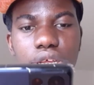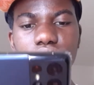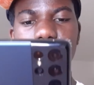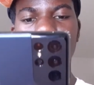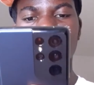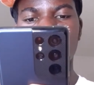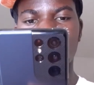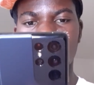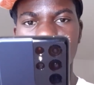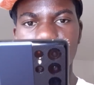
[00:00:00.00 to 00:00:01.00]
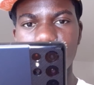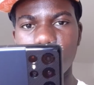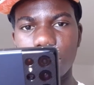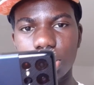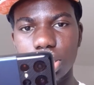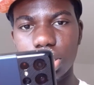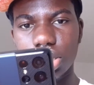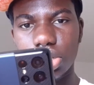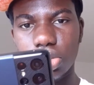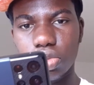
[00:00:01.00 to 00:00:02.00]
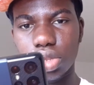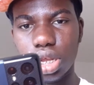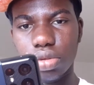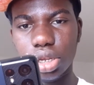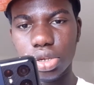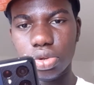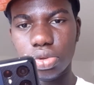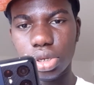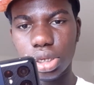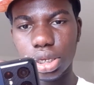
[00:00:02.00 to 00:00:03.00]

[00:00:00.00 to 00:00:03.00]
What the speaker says: in front of me. So now let's go to settings.